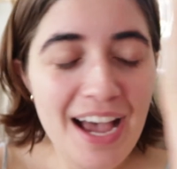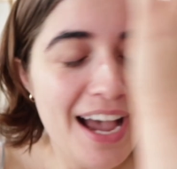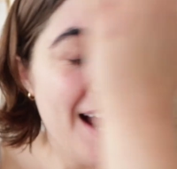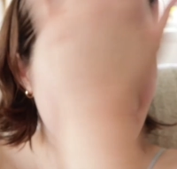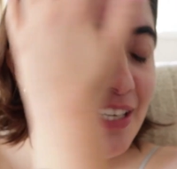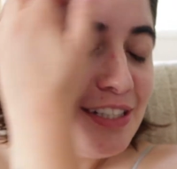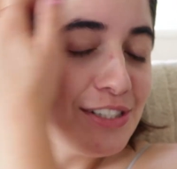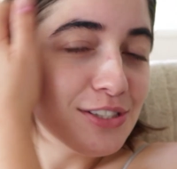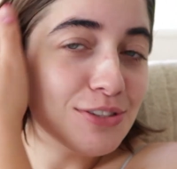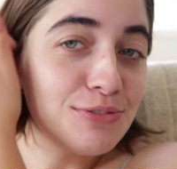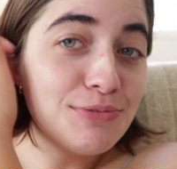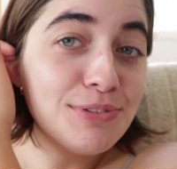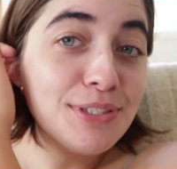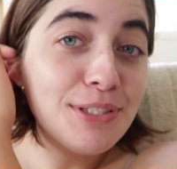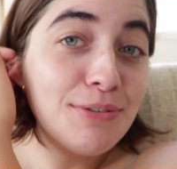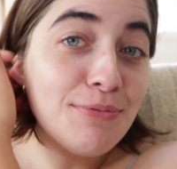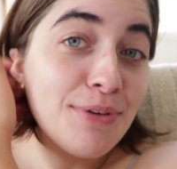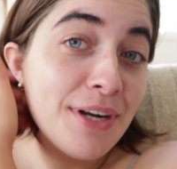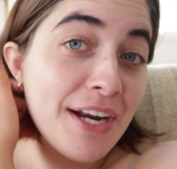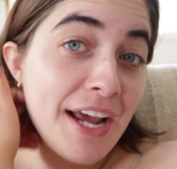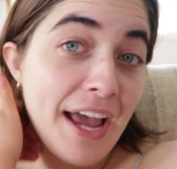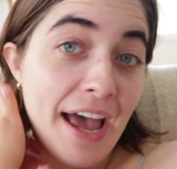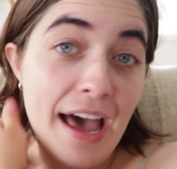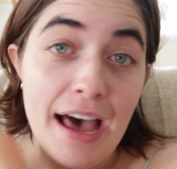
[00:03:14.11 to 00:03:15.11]
I just really
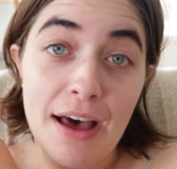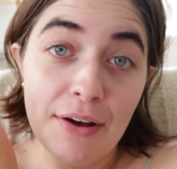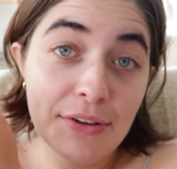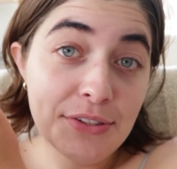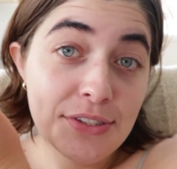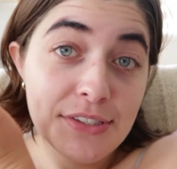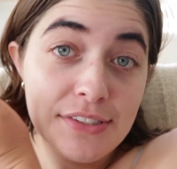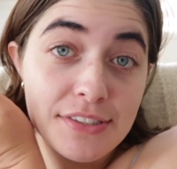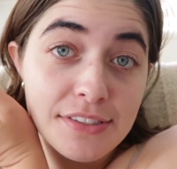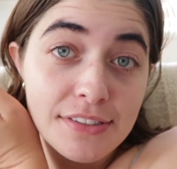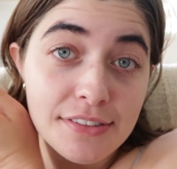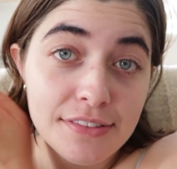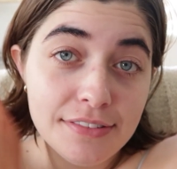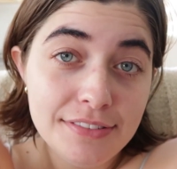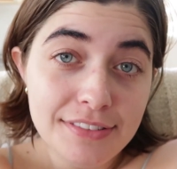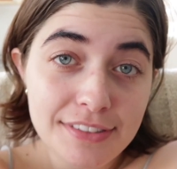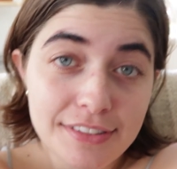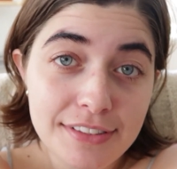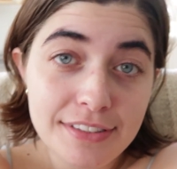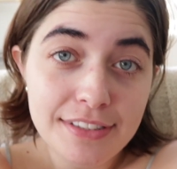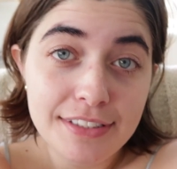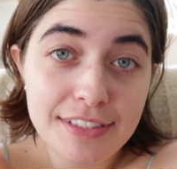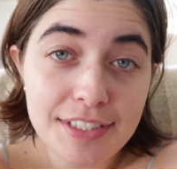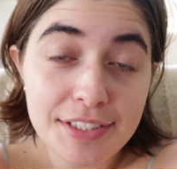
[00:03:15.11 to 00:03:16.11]
want a house
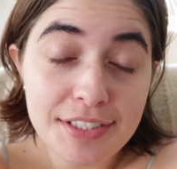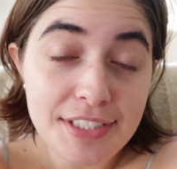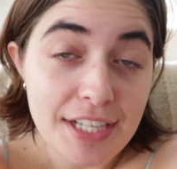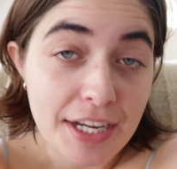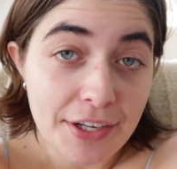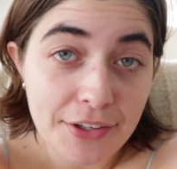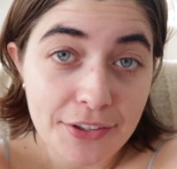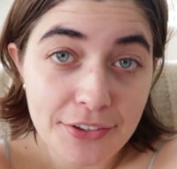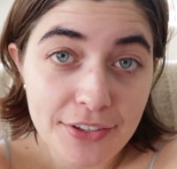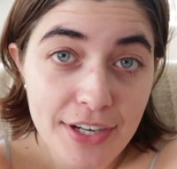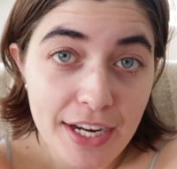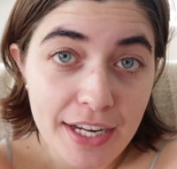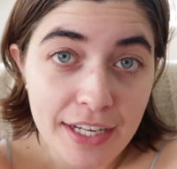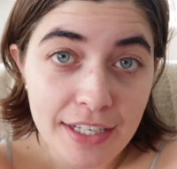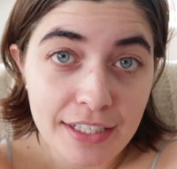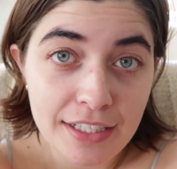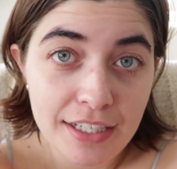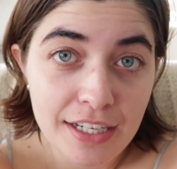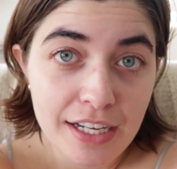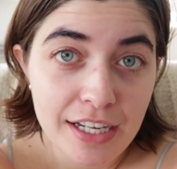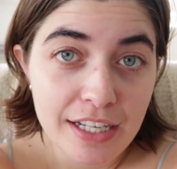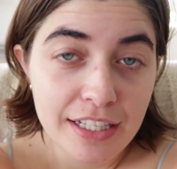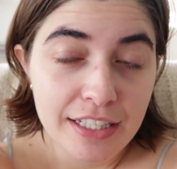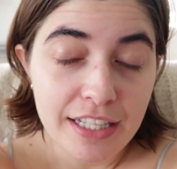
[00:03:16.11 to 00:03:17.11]
to decorate.
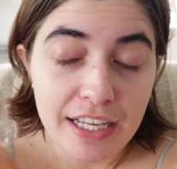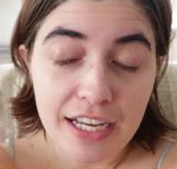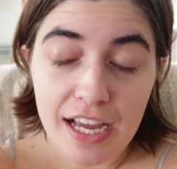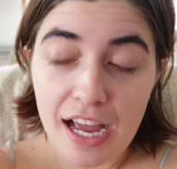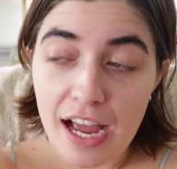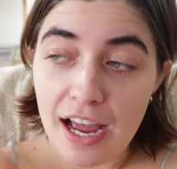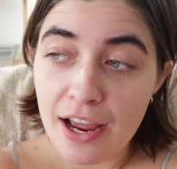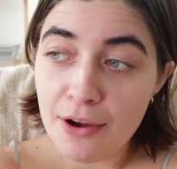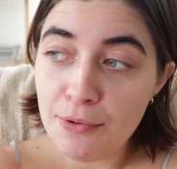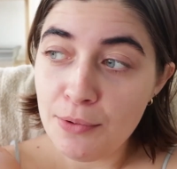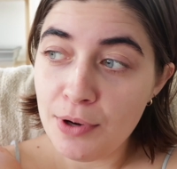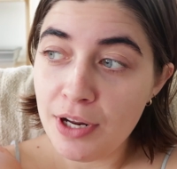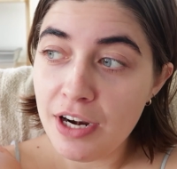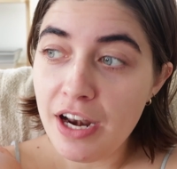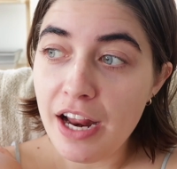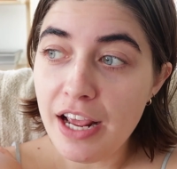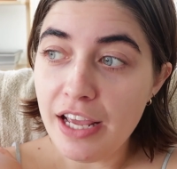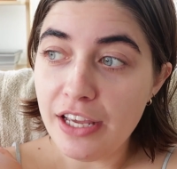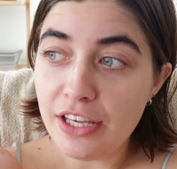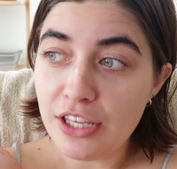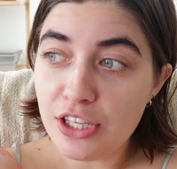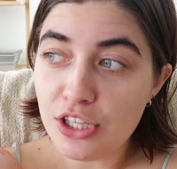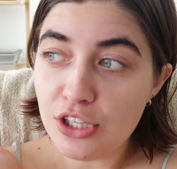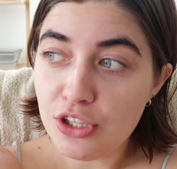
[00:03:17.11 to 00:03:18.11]
Like I want
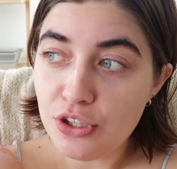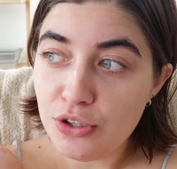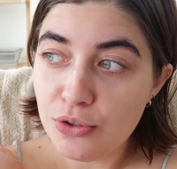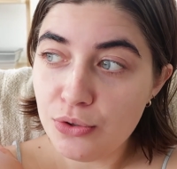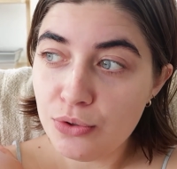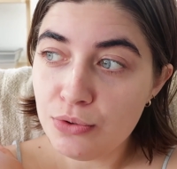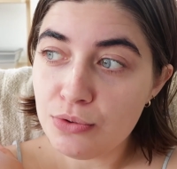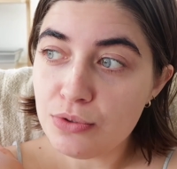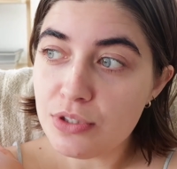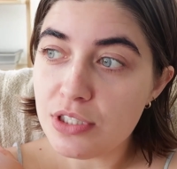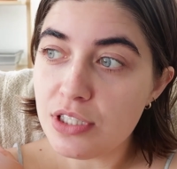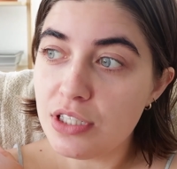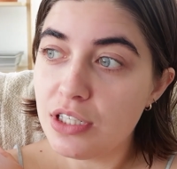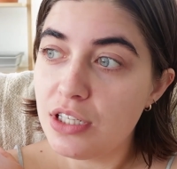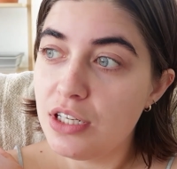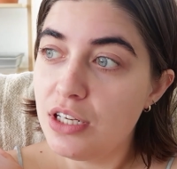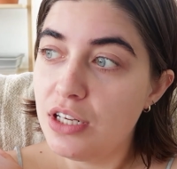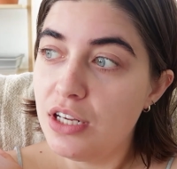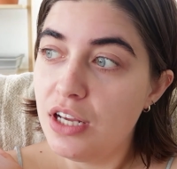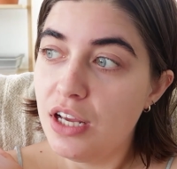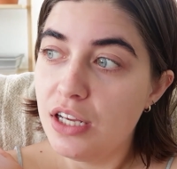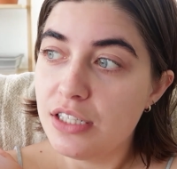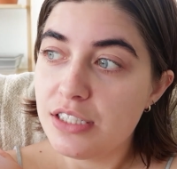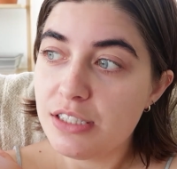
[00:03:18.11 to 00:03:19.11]
a cute
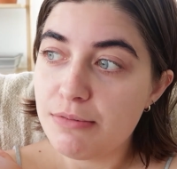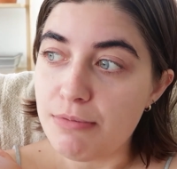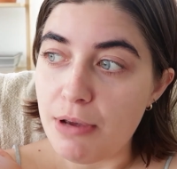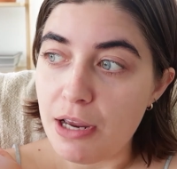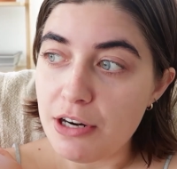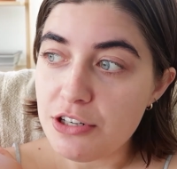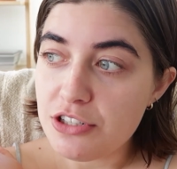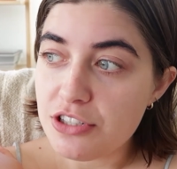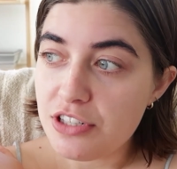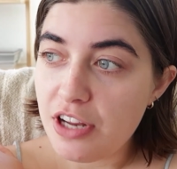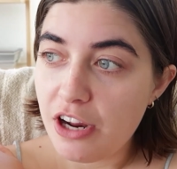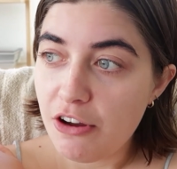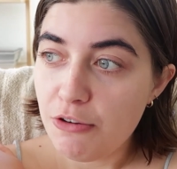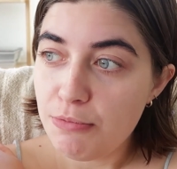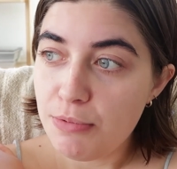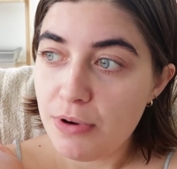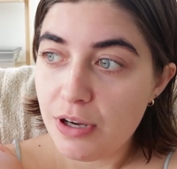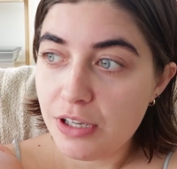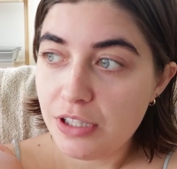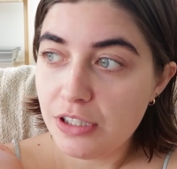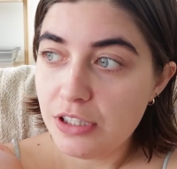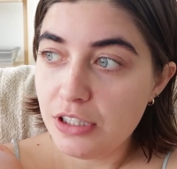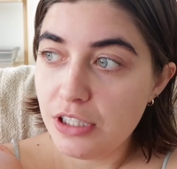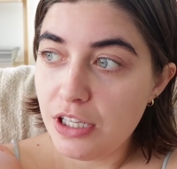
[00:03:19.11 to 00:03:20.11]
Spanish style
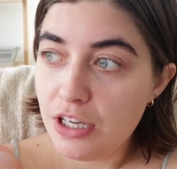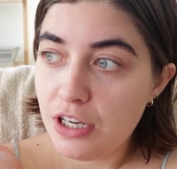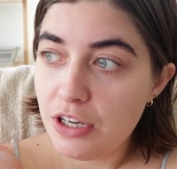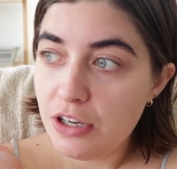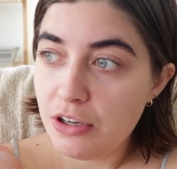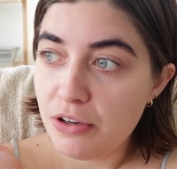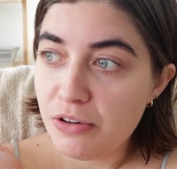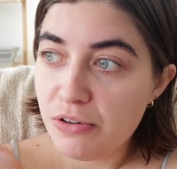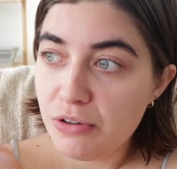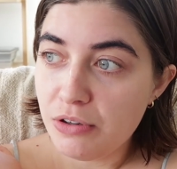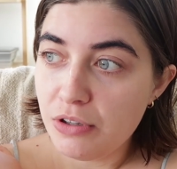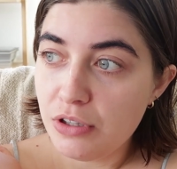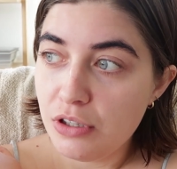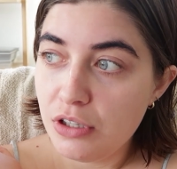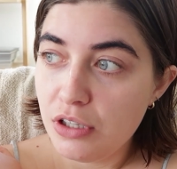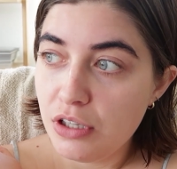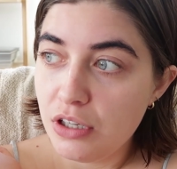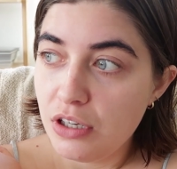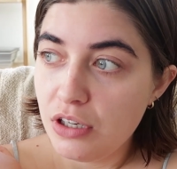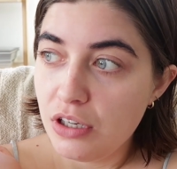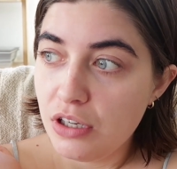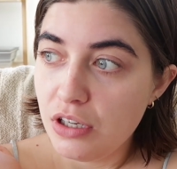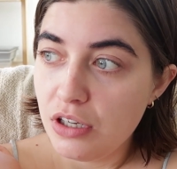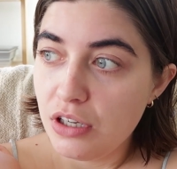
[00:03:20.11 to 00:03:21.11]
bungalow
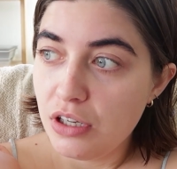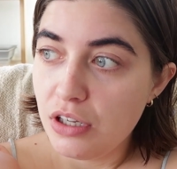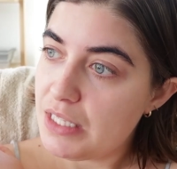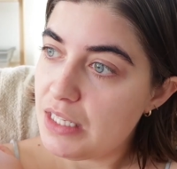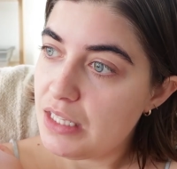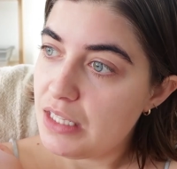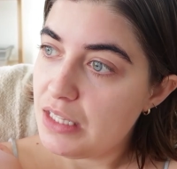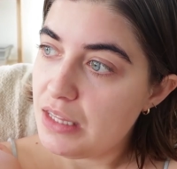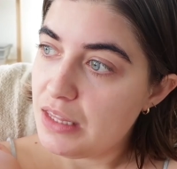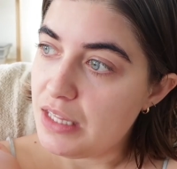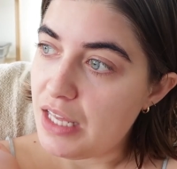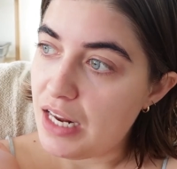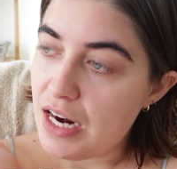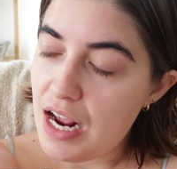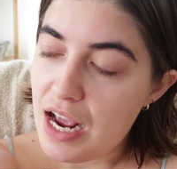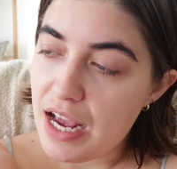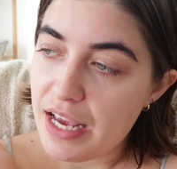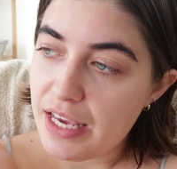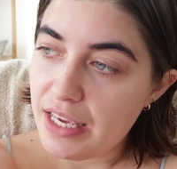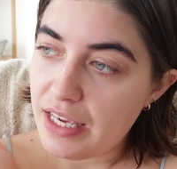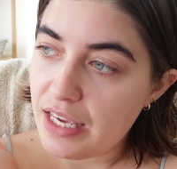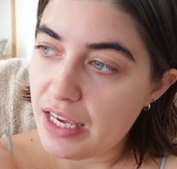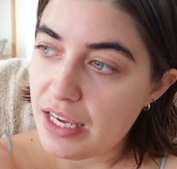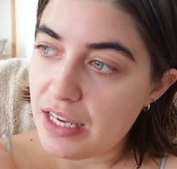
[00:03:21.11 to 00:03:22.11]
that
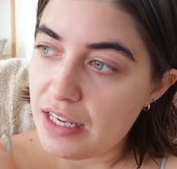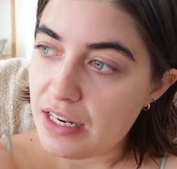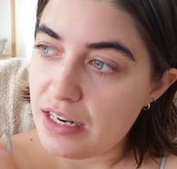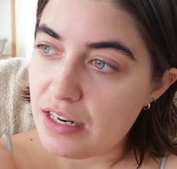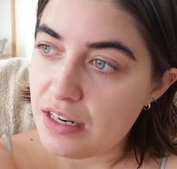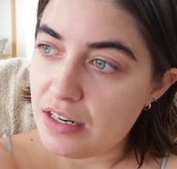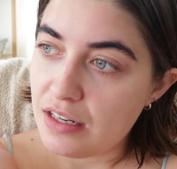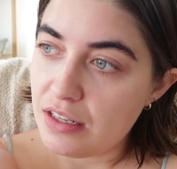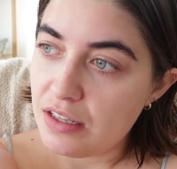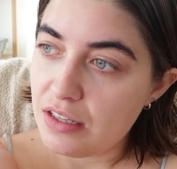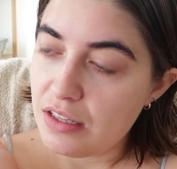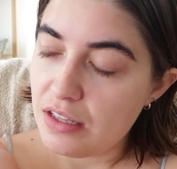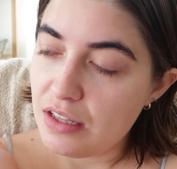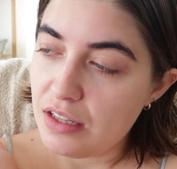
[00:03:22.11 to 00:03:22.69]
I can